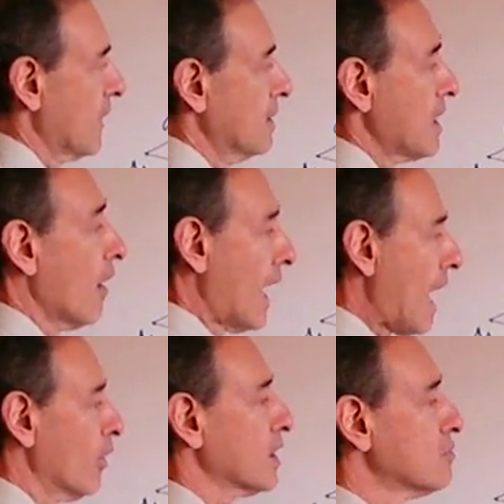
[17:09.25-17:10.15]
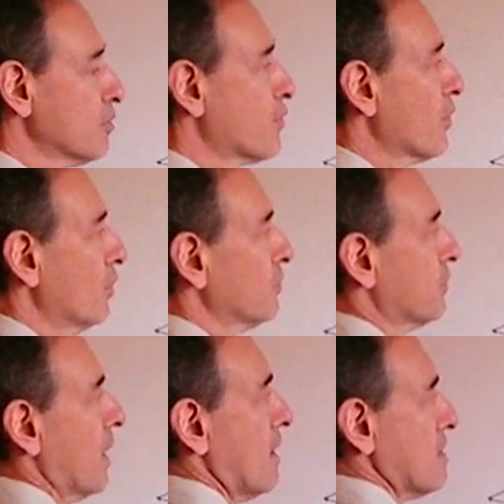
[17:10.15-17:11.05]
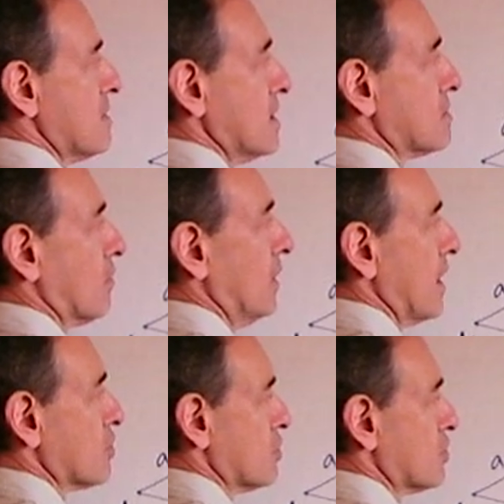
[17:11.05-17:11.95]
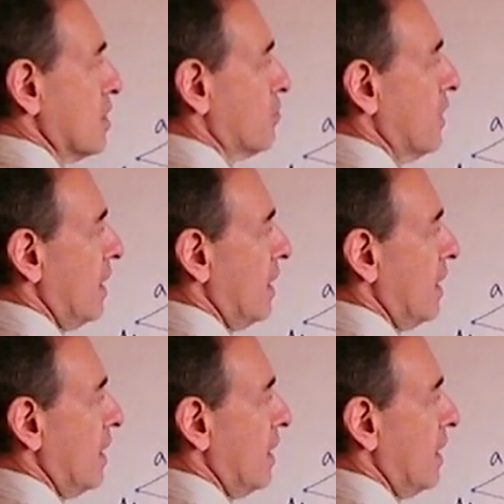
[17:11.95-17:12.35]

Now, how can we prove this relationship